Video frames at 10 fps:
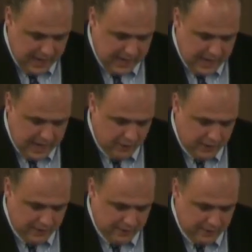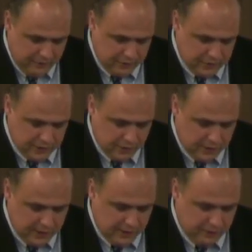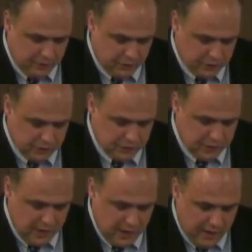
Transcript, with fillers: and how they have influenced the critical fortunes